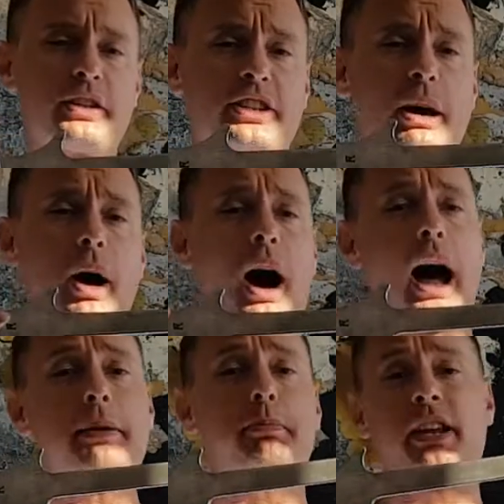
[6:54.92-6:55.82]

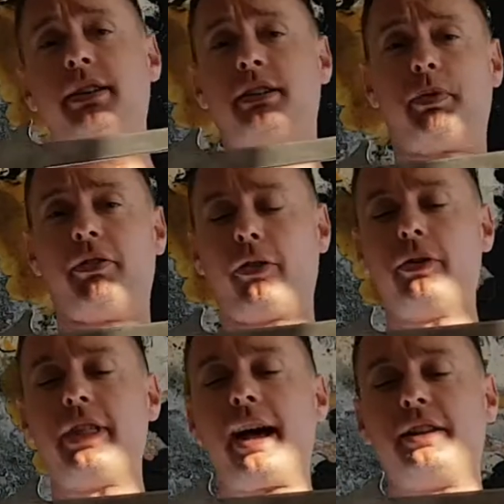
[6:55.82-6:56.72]
I tend to
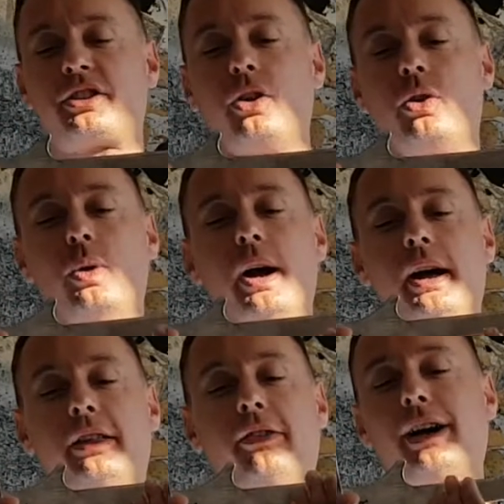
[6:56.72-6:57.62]
prefer that, so
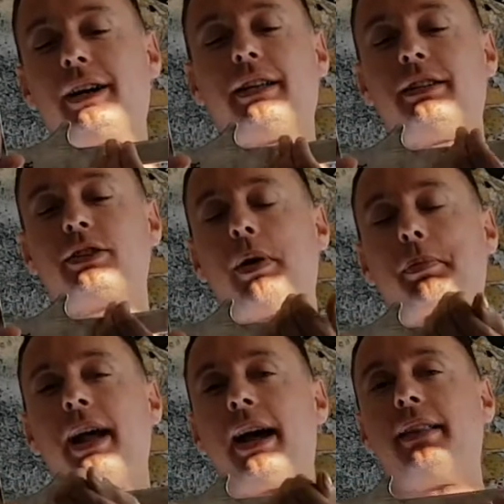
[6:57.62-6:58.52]
the fact that this
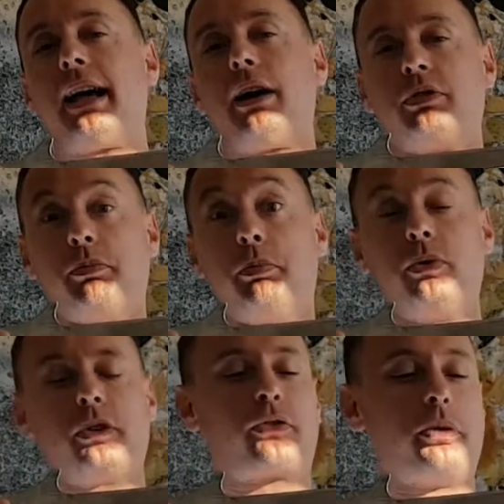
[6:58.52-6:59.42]
weapon had that was a
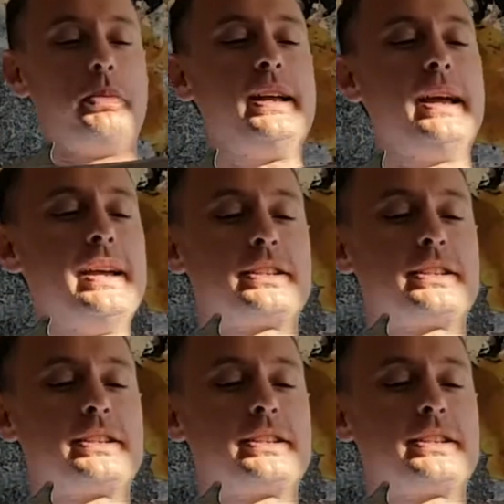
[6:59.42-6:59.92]
bonus for me.